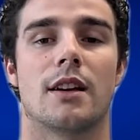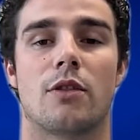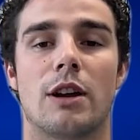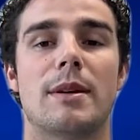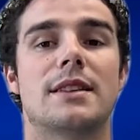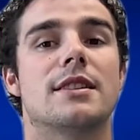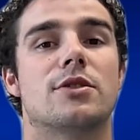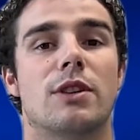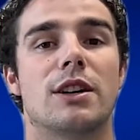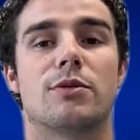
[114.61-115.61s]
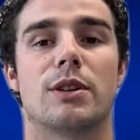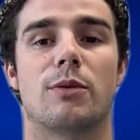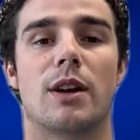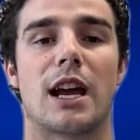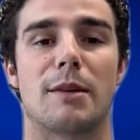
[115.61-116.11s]
Coinbase's
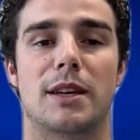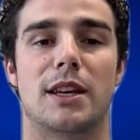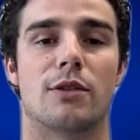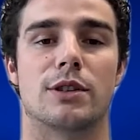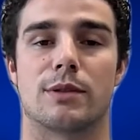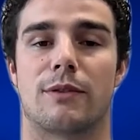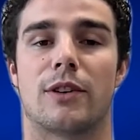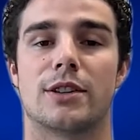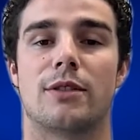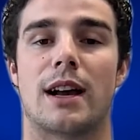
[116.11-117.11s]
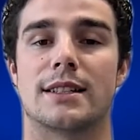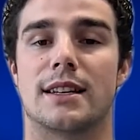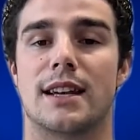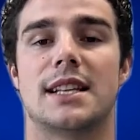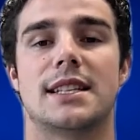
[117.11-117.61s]
2021 IPO is referred to as
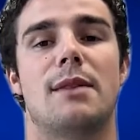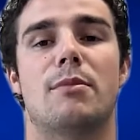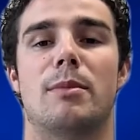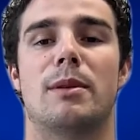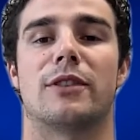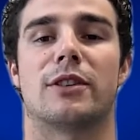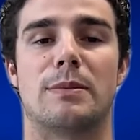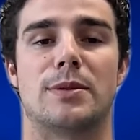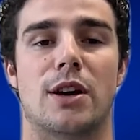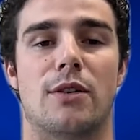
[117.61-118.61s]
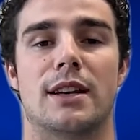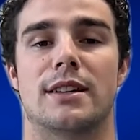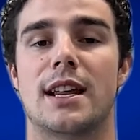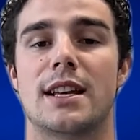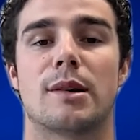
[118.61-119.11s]
the Netscape moment for crypto, and
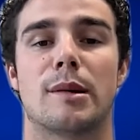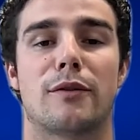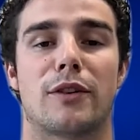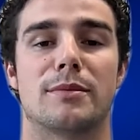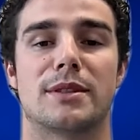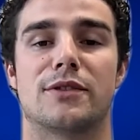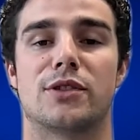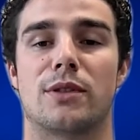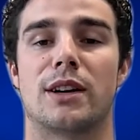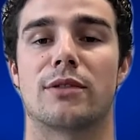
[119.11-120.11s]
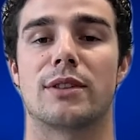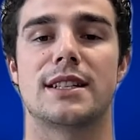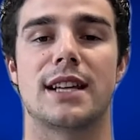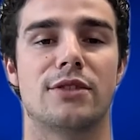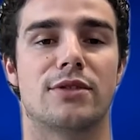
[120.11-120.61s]
today's crypto firms have shown
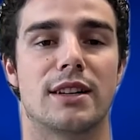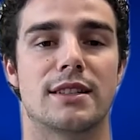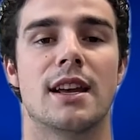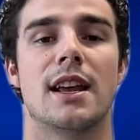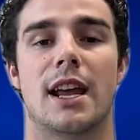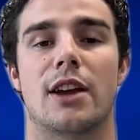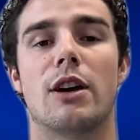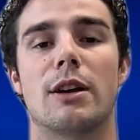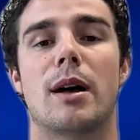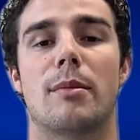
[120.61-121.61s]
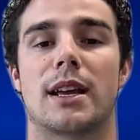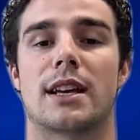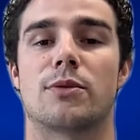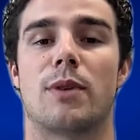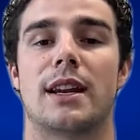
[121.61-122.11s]
increased interest in going public
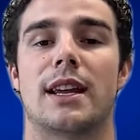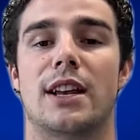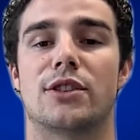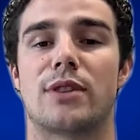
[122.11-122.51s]
as a way to gain